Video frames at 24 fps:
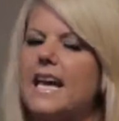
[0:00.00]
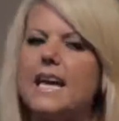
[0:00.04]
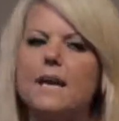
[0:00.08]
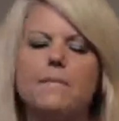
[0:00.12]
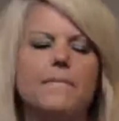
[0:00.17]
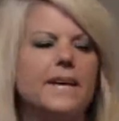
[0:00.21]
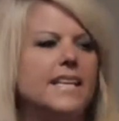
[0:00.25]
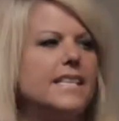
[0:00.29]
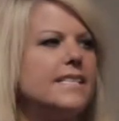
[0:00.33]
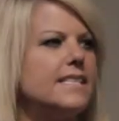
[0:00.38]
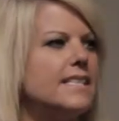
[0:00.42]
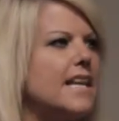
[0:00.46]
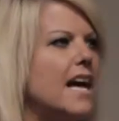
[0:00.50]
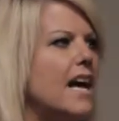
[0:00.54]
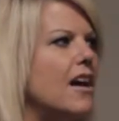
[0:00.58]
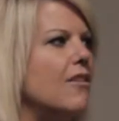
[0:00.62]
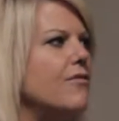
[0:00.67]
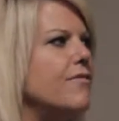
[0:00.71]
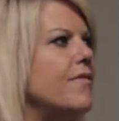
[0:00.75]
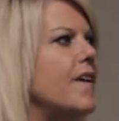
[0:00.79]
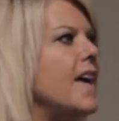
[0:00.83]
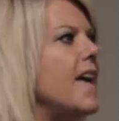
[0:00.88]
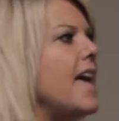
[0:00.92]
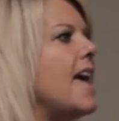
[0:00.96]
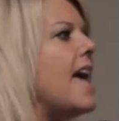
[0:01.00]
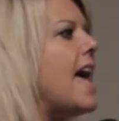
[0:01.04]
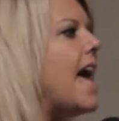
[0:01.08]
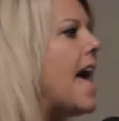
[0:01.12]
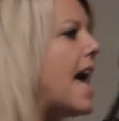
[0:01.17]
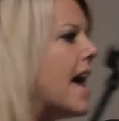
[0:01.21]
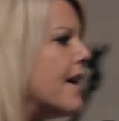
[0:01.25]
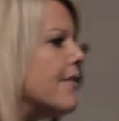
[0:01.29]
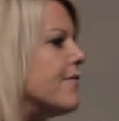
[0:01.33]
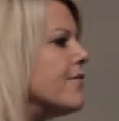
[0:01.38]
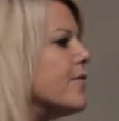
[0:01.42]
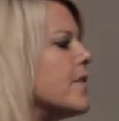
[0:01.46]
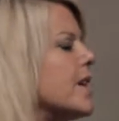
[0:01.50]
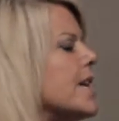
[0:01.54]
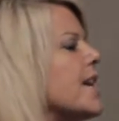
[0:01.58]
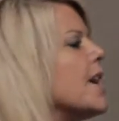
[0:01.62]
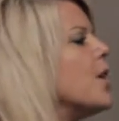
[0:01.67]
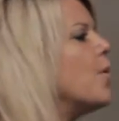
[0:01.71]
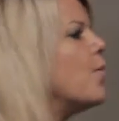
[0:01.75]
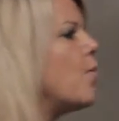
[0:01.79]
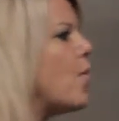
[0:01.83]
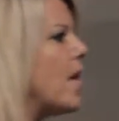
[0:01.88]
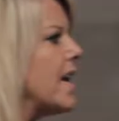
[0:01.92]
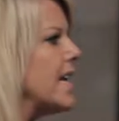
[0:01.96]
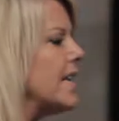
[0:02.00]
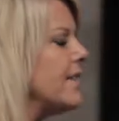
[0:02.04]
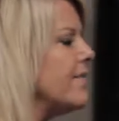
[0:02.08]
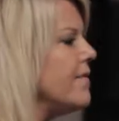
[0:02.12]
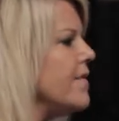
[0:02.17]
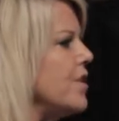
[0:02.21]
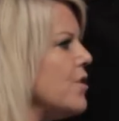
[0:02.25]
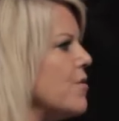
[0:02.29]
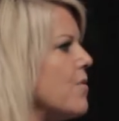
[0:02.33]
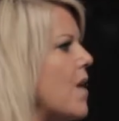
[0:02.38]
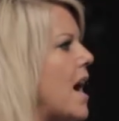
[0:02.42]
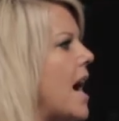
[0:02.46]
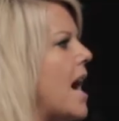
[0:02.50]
like myself, every one of you